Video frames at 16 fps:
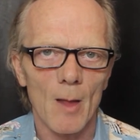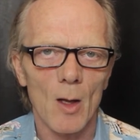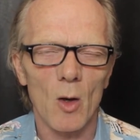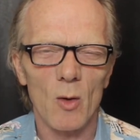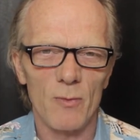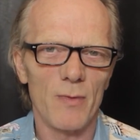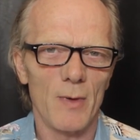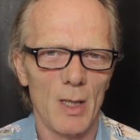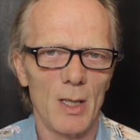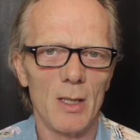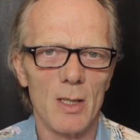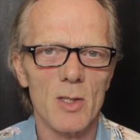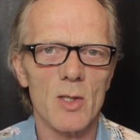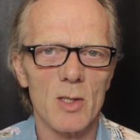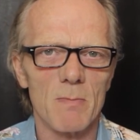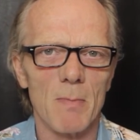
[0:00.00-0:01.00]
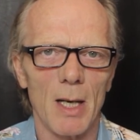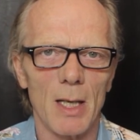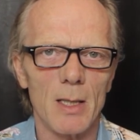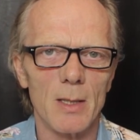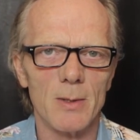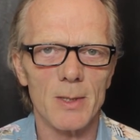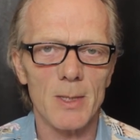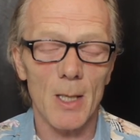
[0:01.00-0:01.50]
Hopefully, this is
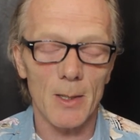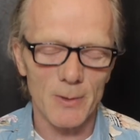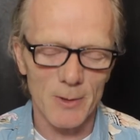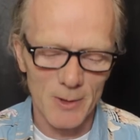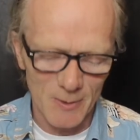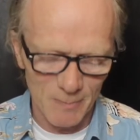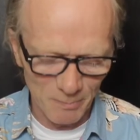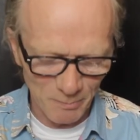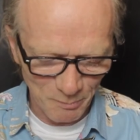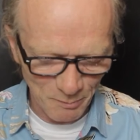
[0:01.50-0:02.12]
making sense.